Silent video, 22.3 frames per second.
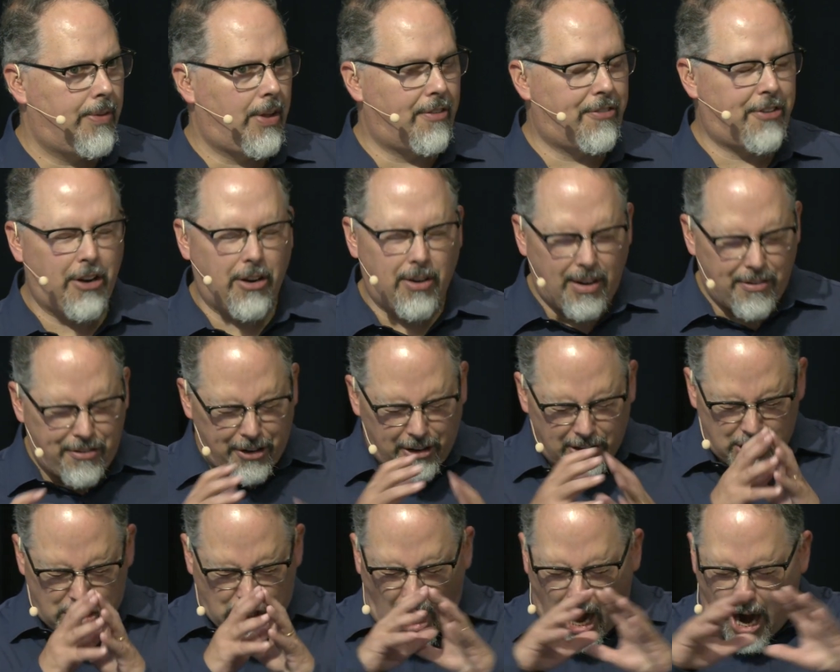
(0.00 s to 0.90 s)
If, you if
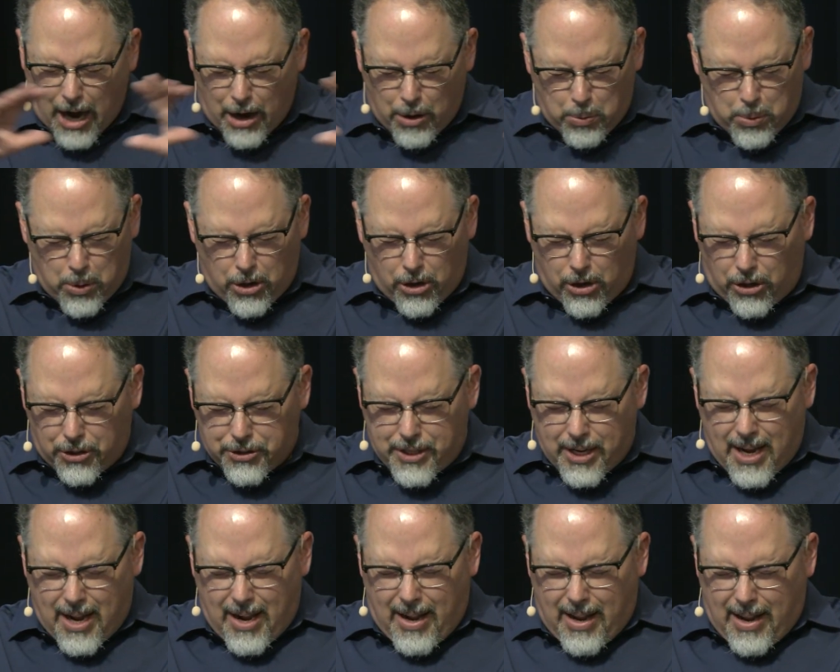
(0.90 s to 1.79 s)
your entire
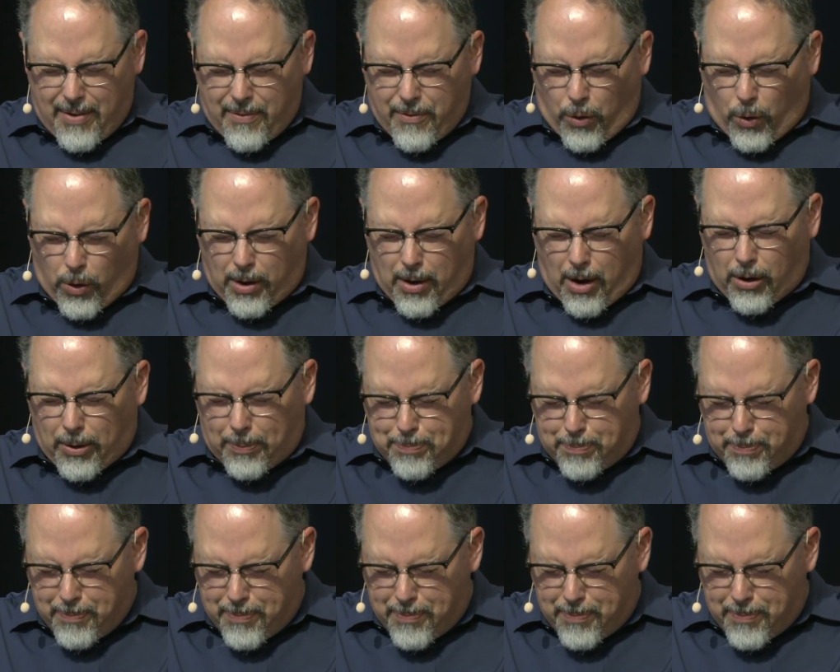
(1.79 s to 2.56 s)
world or a